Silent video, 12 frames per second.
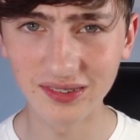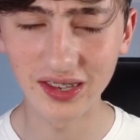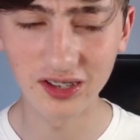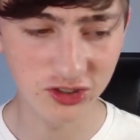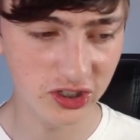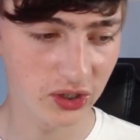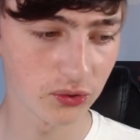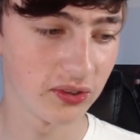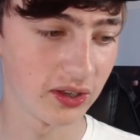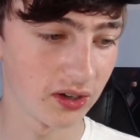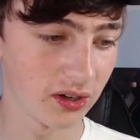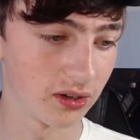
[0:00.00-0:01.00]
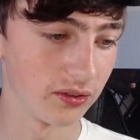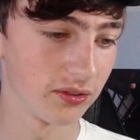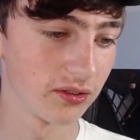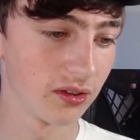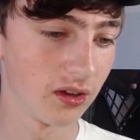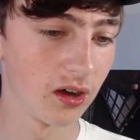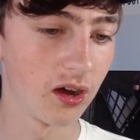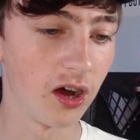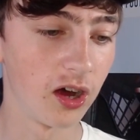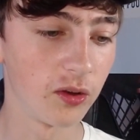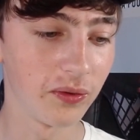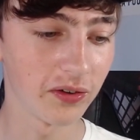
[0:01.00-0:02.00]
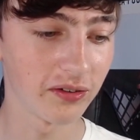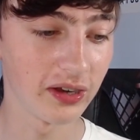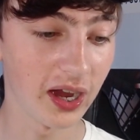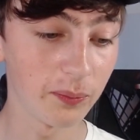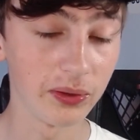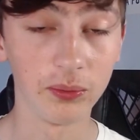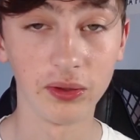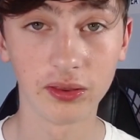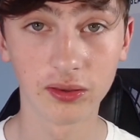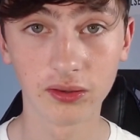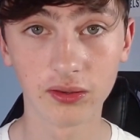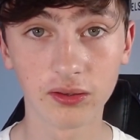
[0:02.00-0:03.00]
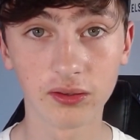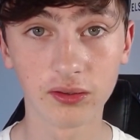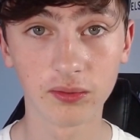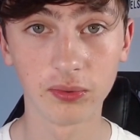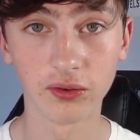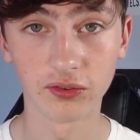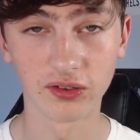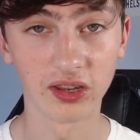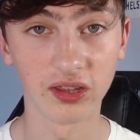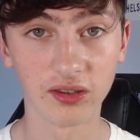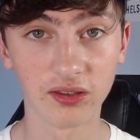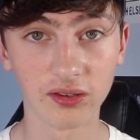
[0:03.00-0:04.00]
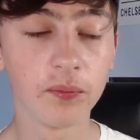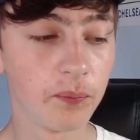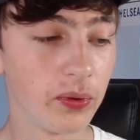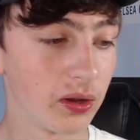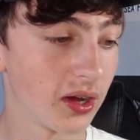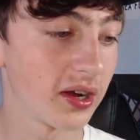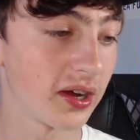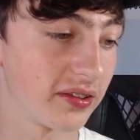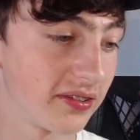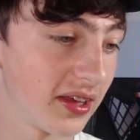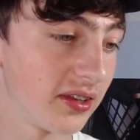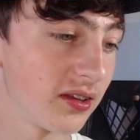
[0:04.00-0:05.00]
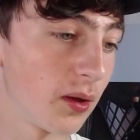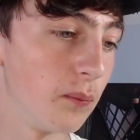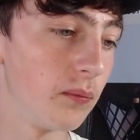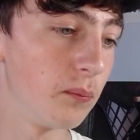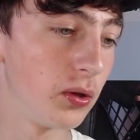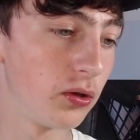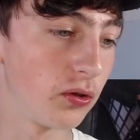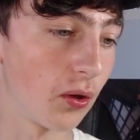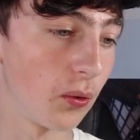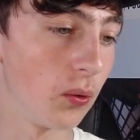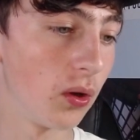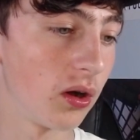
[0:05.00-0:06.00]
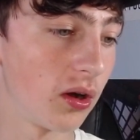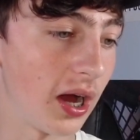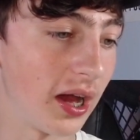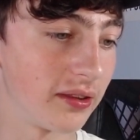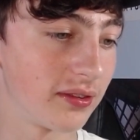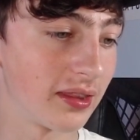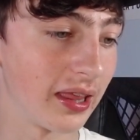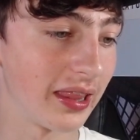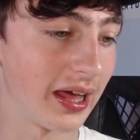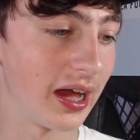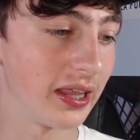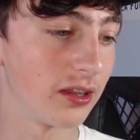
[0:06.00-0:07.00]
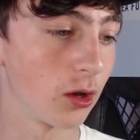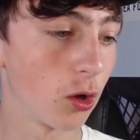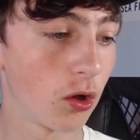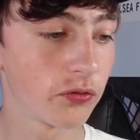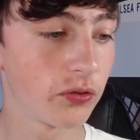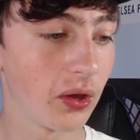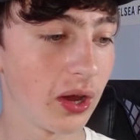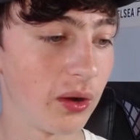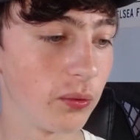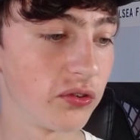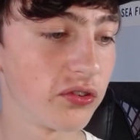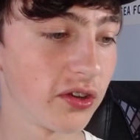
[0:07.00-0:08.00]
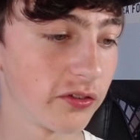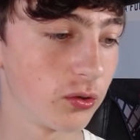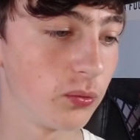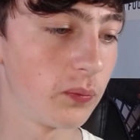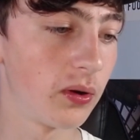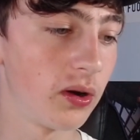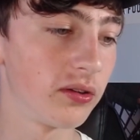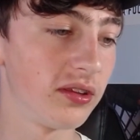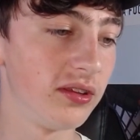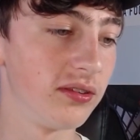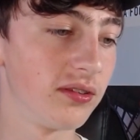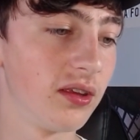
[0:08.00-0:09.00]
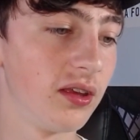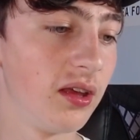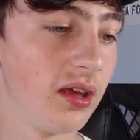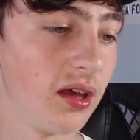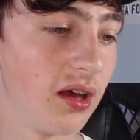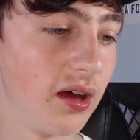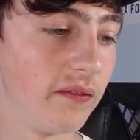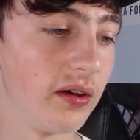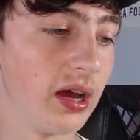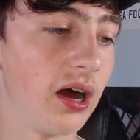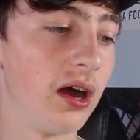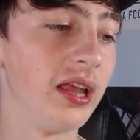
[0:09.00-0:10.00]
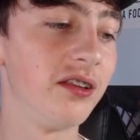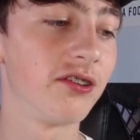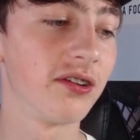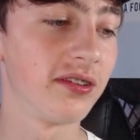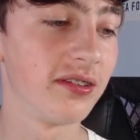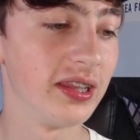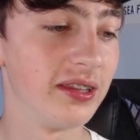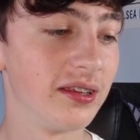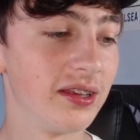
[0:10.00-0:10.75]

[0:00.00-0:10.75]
in Chelsea colours, I'd be very happy with, personally. But like I said, Mundo adds that in the last few hours, several parties are interested.